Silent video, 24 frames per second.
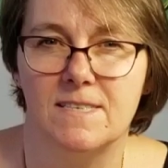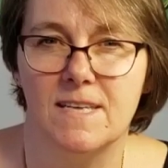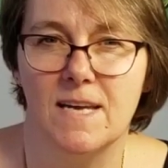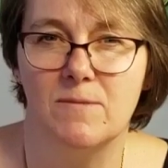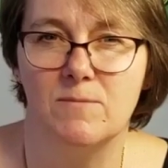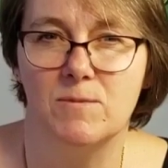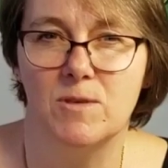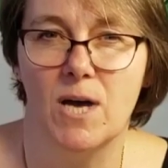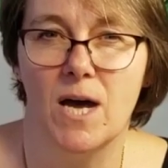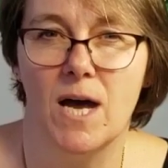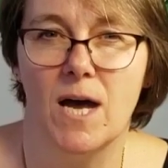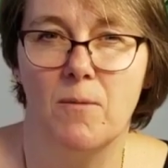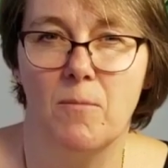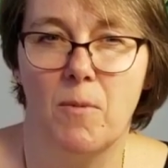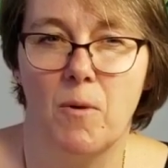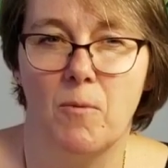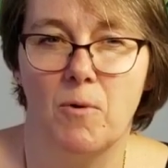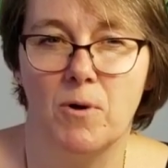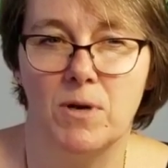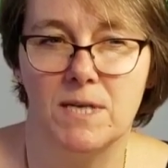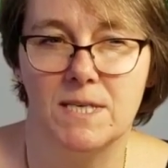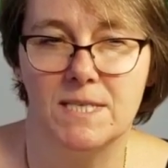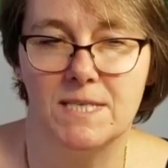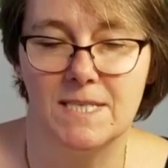same time, I
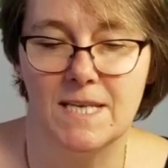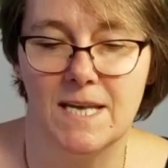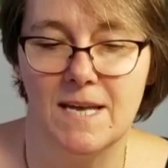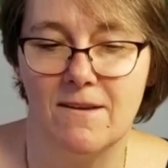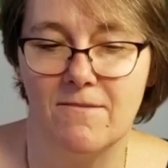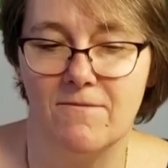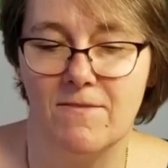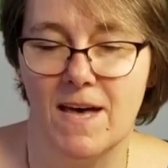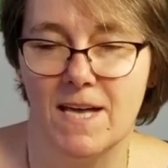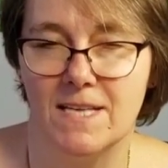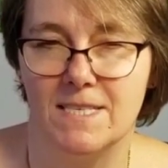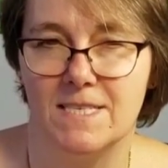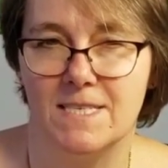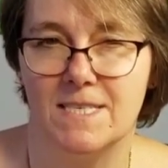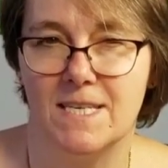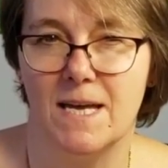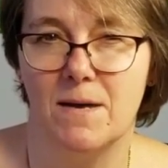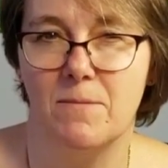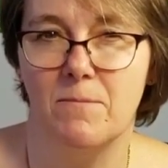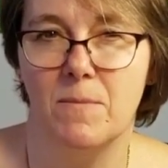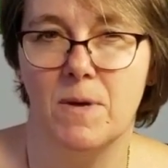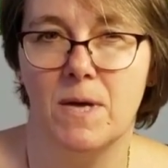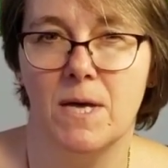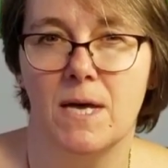want to save that
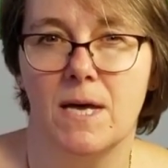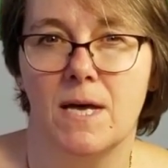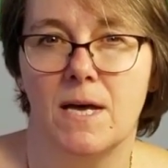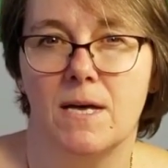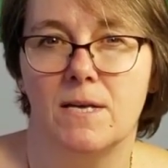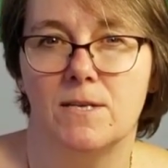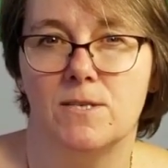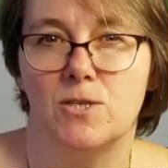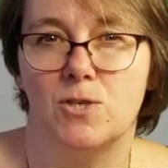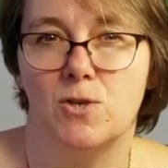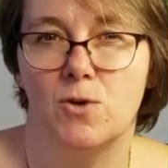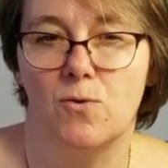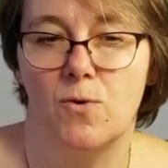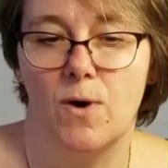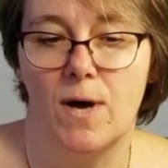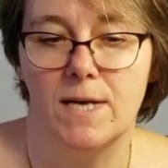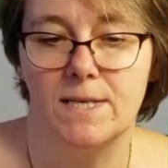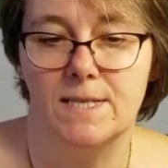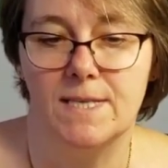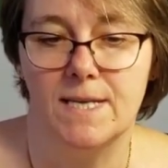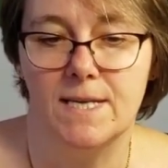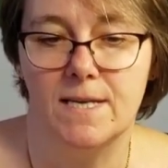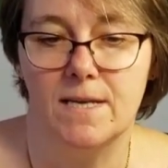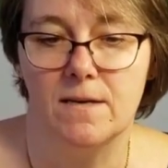step. So I
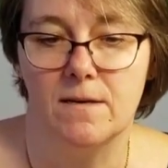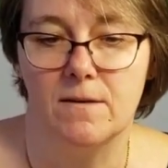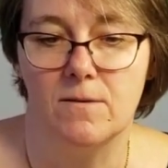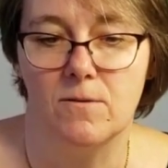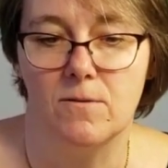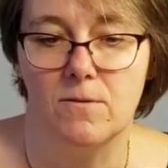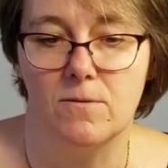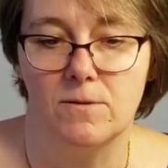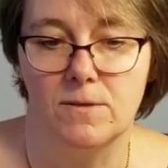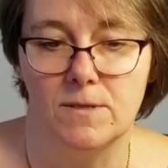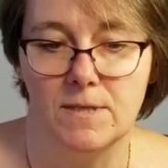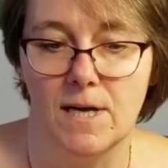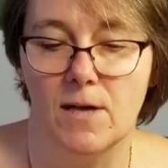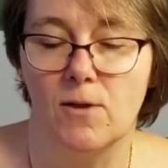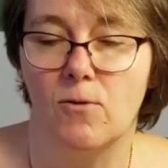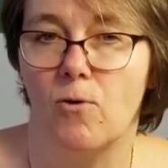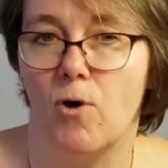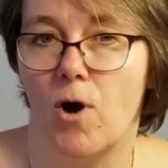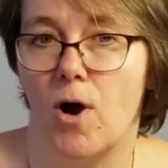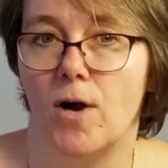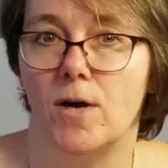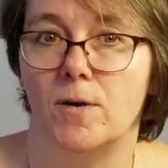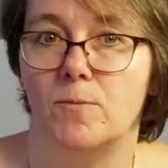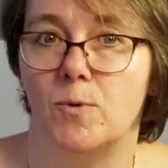take a
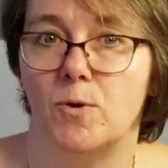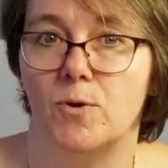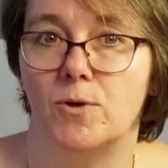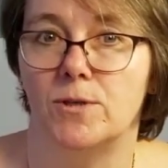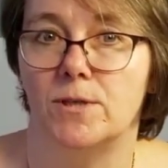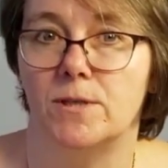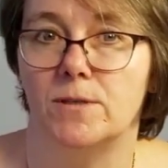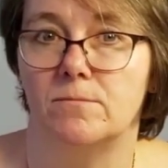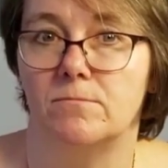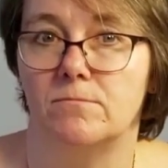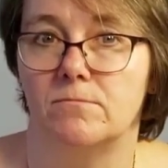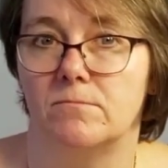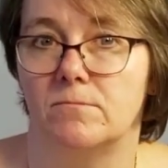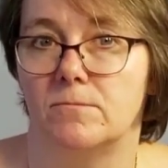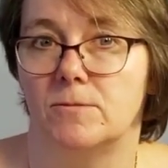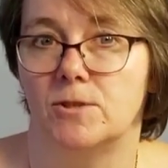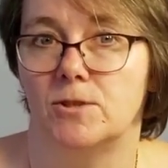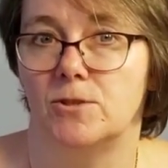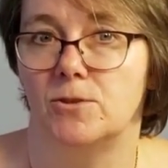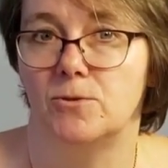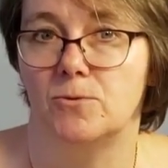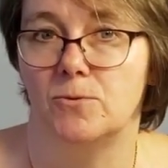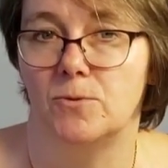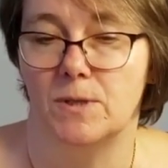yellow cardboard
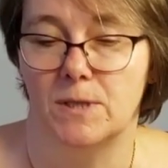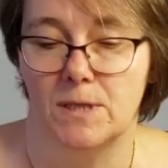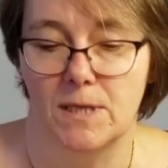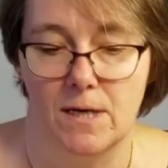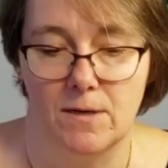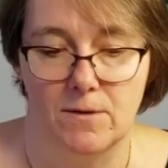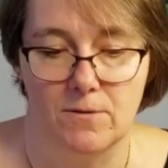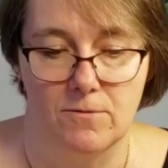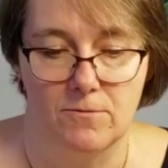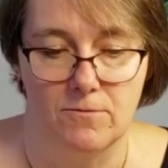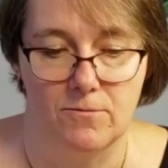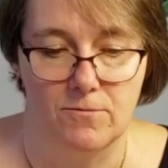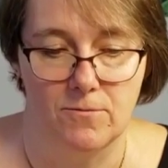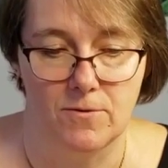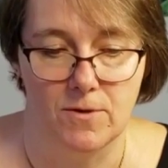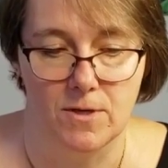to do it out of.